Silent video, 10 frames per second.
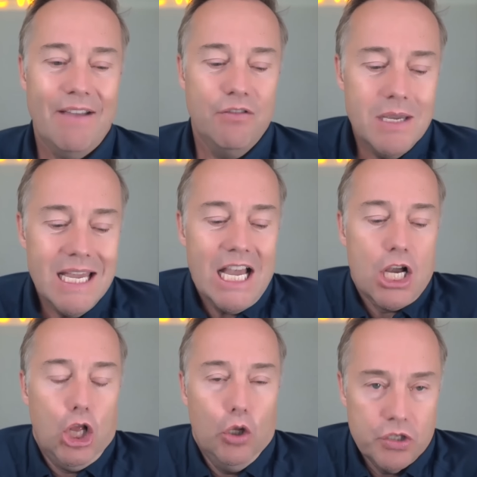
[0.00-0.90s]
If you can
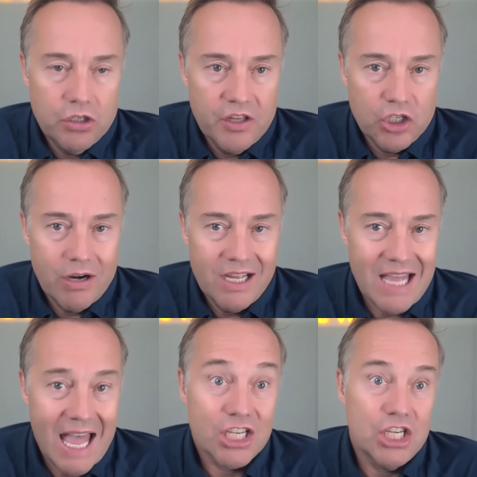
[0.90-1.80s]
get closer to the
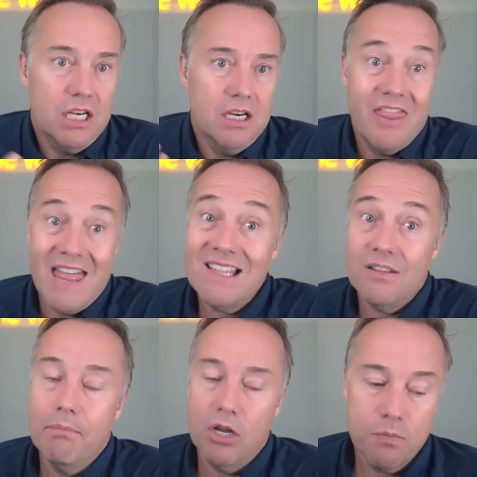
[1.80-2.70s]
transaction,
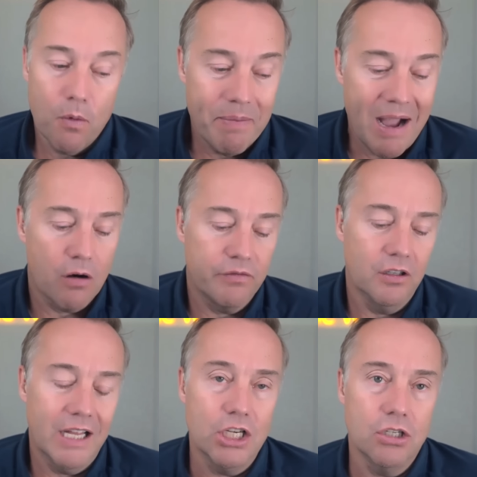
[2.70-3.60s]
that's a much more
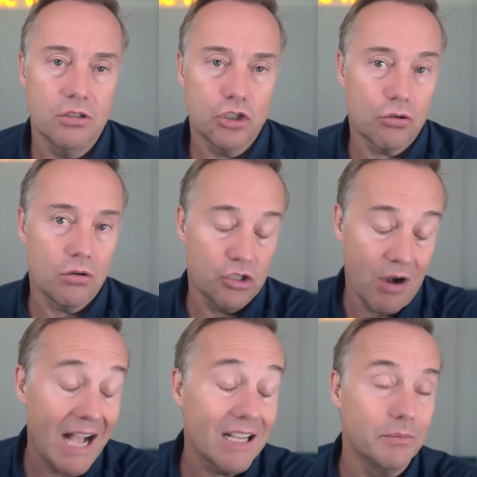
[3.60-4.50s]
powerful and tr-
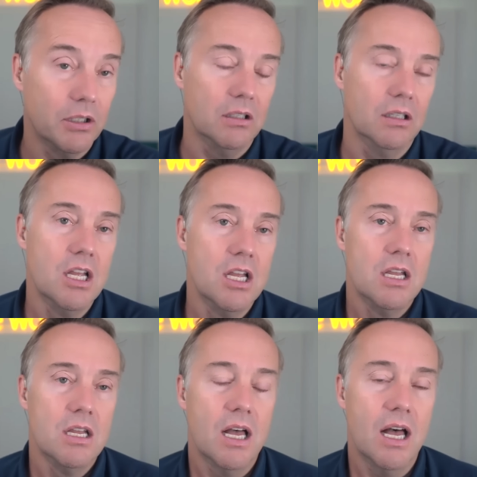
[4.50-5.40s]
trackable
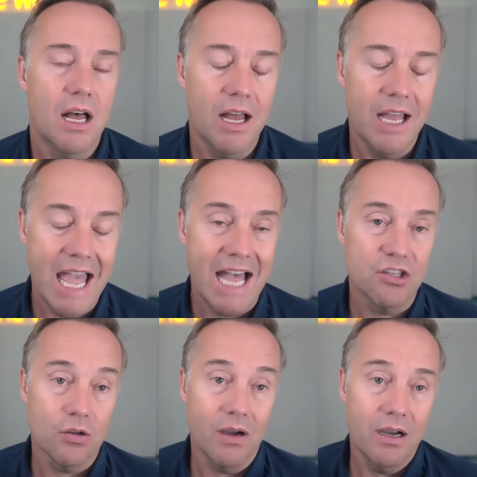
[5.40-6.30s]
uh,
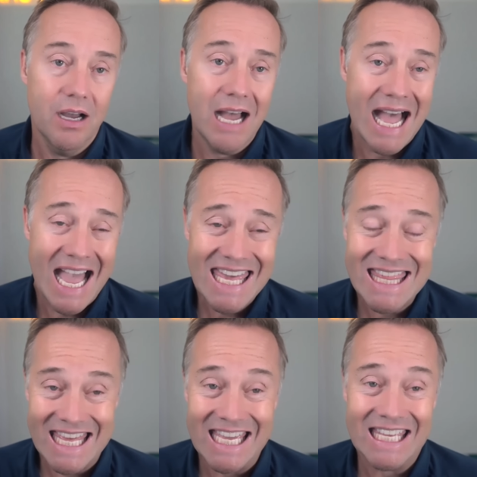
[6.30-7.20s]
ad. So I
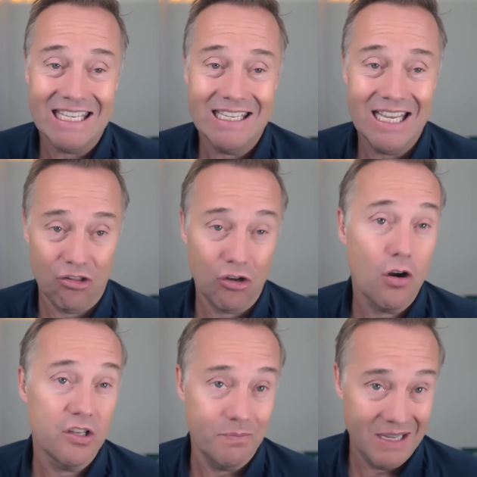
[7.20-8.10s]
think
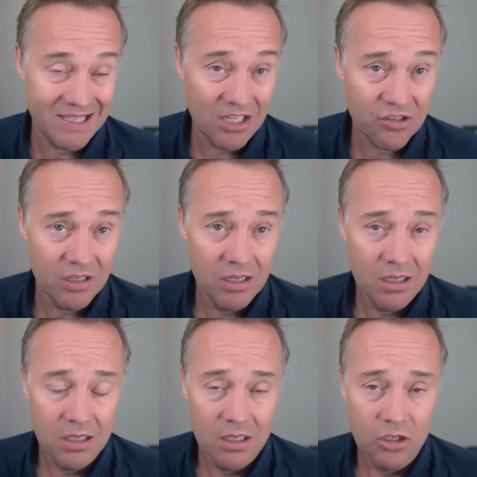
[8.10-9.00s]
Instacart's business
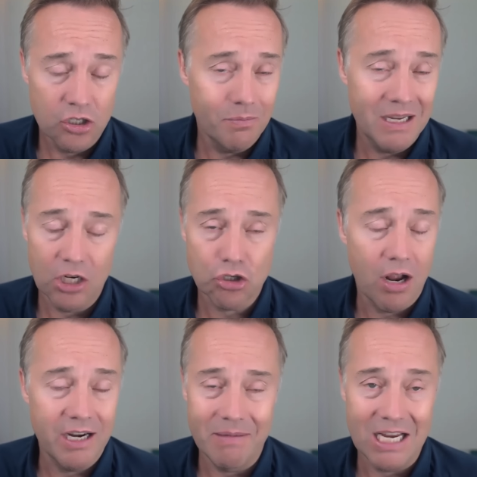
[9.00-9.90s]
should be to
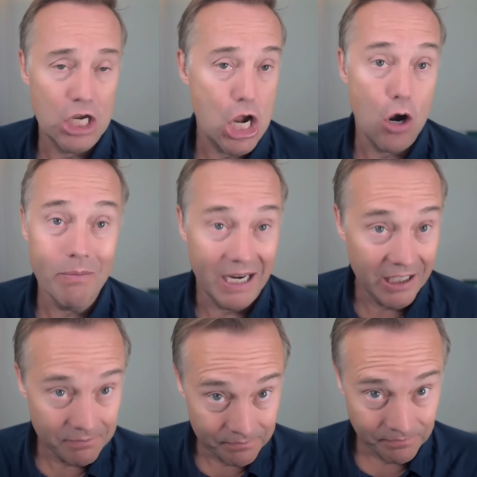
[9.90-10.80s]
try to make no
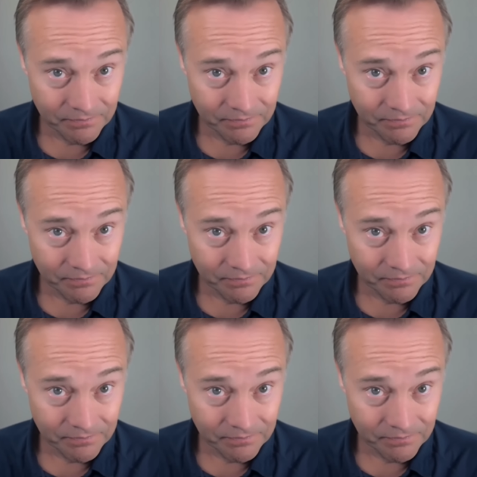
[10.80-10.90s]
money,